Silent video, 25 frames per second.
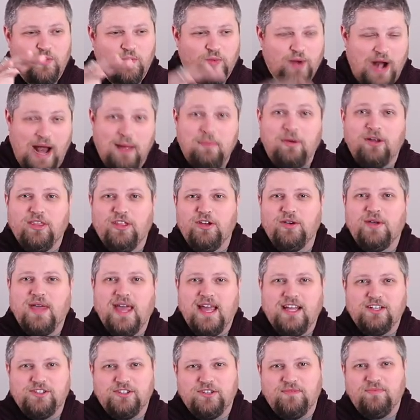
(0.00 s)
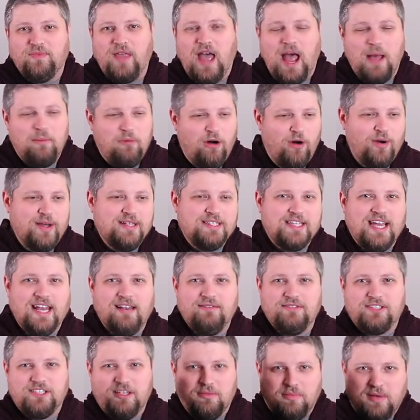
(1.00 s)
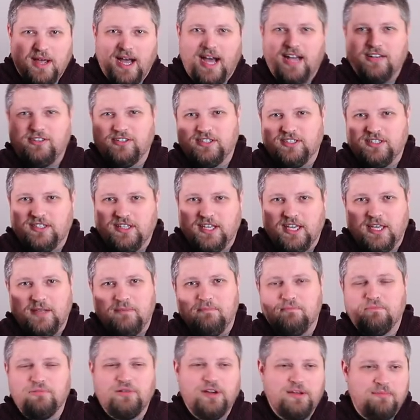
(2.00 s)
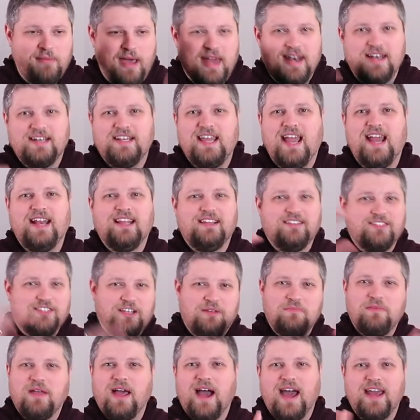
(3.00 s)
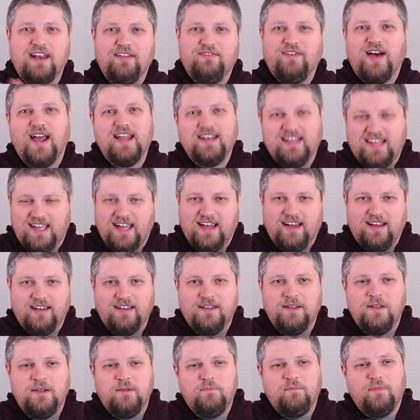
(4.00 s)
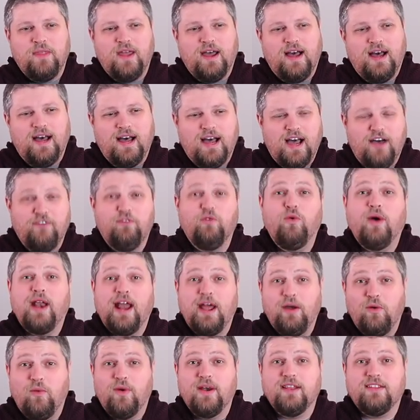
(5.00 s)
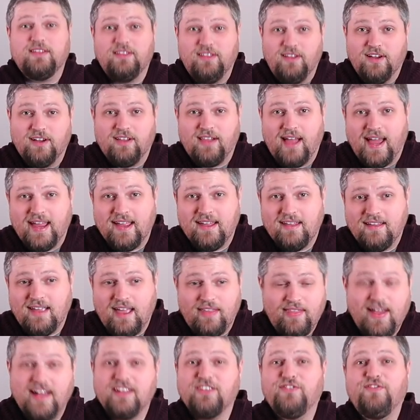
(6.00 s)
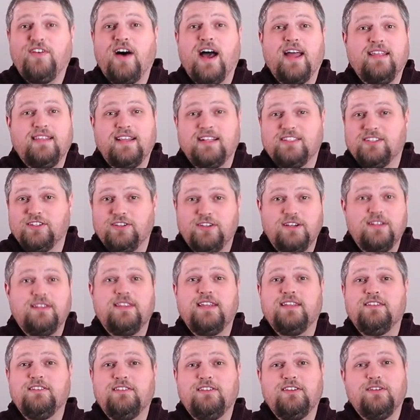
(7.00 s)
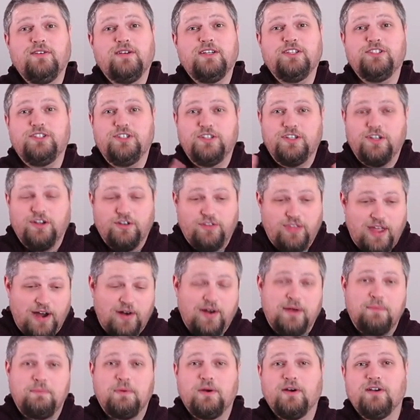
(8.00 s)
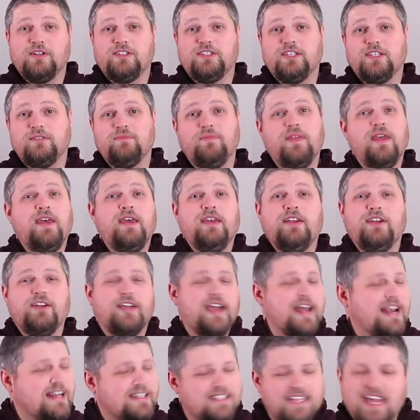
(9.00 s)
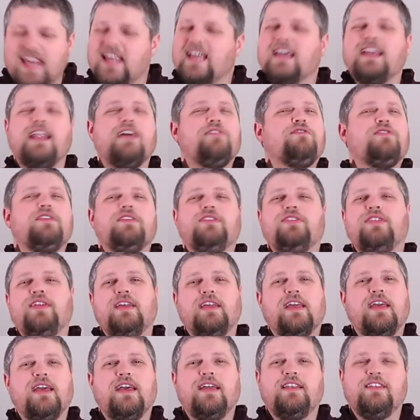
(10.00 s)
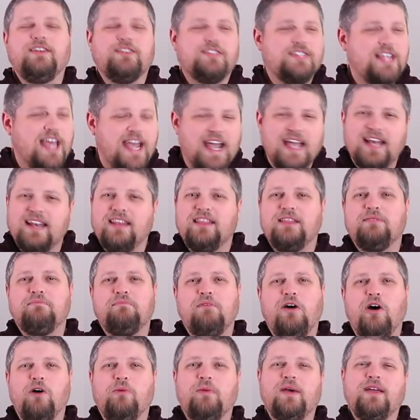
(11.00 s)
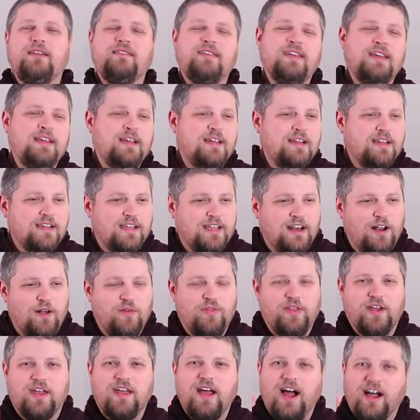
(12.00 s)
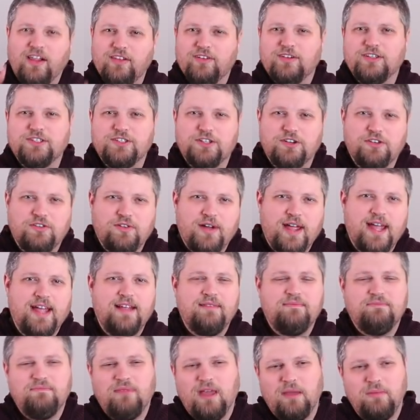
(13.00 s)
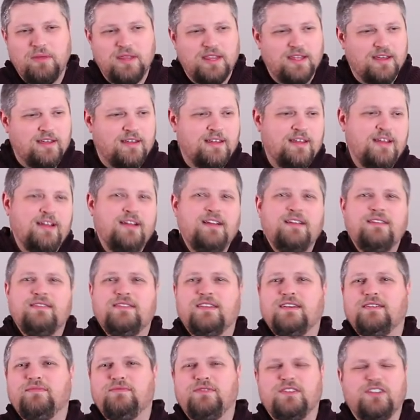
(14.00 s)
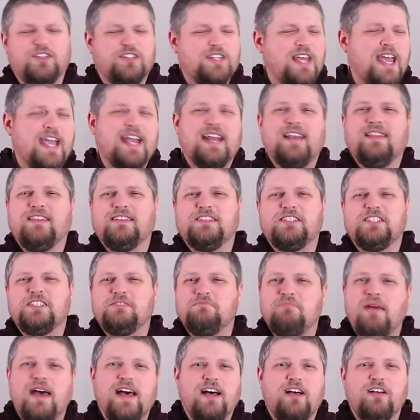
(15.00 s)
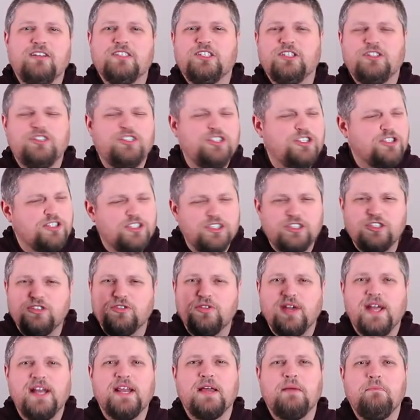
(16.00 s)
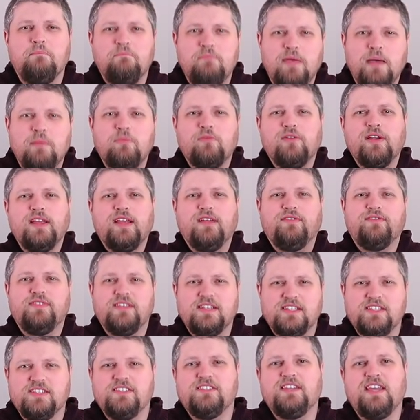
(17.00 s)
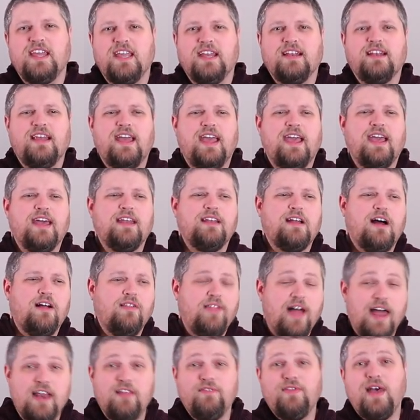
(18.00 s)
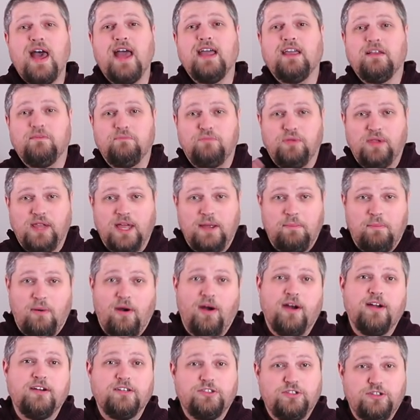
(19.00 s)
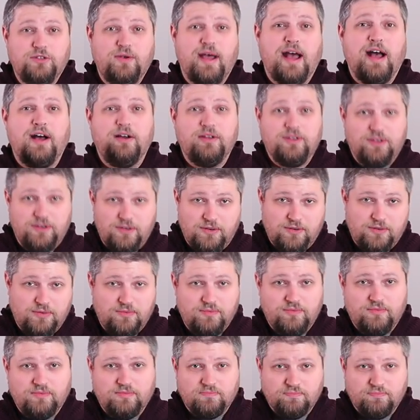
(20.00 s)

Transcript: when I'm on location, I'm always kind of subconsciously premeditating some kind of idea uh, of what I want it to look like. And that's fine. That's a good thing to do because you're there in person. You're kind of taking everything in. You're taking in the moment. You know, the colors are great. Maybe the, the you're taking the smells. You're just creating a memory of this scene. And a lot of that can play part to how you,